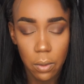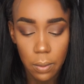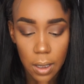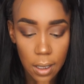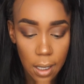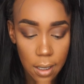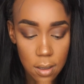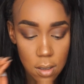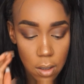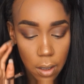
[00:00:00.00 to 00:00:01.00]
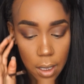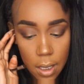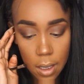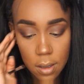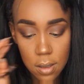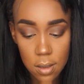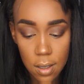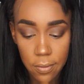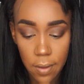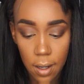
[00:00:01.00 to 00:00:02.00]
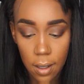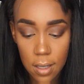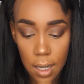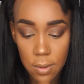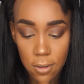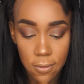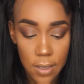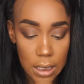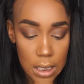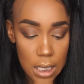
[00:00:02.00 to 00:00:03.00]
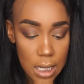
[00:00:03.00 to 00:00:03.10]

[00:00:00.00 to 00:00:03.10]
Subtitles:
the weeknights, so it's just like finding time to fit